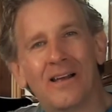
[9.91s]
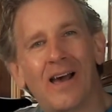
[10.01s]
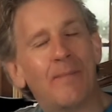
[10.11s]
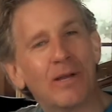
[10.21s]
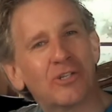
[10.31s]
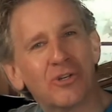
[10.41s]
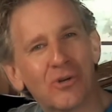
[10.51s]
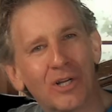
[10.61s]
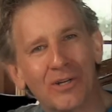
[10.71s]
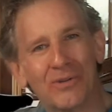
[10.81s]
I mentioned
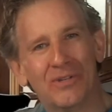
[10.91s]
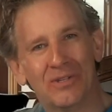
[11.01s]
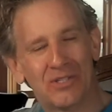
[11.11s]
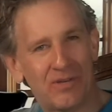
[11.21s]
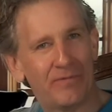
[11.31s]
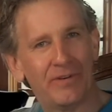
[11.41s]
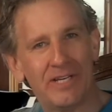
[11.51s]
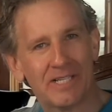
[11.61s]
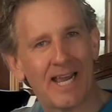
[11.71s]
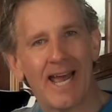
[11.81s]
earlier that the symphony
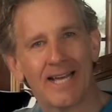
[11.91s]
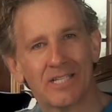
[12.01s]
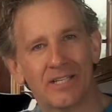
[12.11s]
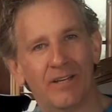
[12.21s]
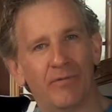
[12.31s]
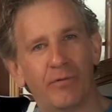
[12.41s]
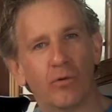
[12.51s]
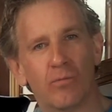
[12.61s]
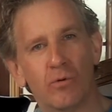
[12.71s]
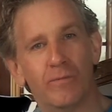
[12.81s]
is cast in
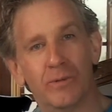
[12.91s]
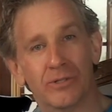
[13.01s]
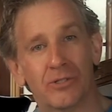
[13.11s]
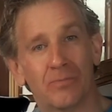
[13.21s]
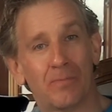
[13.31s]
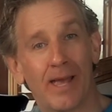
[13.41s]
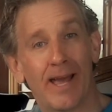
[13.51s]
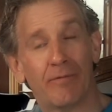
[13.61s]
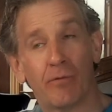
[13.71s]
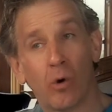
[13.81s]
4 movements,
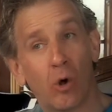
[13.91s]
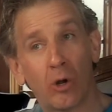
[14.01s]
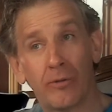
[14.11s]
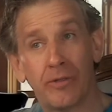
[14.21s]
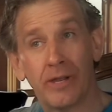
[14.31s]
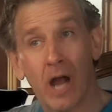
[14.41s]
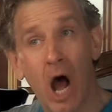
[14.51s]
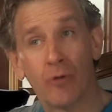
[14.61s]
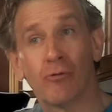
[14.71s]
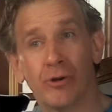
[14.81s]
and for all of the
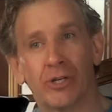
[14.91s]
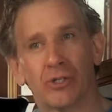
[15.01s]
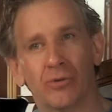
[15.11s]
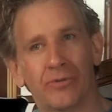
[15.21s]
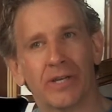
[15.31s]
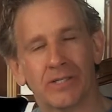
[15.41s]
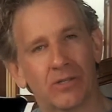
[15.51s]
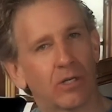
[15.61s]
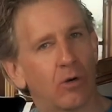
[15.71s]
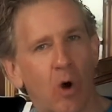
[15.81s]
untraditional things
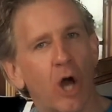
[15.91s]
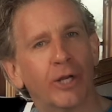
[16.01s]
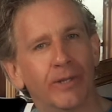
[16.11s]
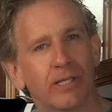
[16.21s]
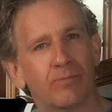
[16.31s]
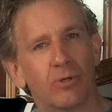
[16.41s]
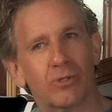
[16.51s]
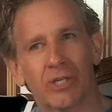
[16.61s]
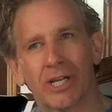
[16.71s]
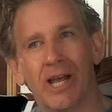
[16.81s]
that go on in this
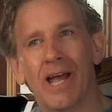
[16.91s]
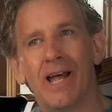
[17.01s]
music,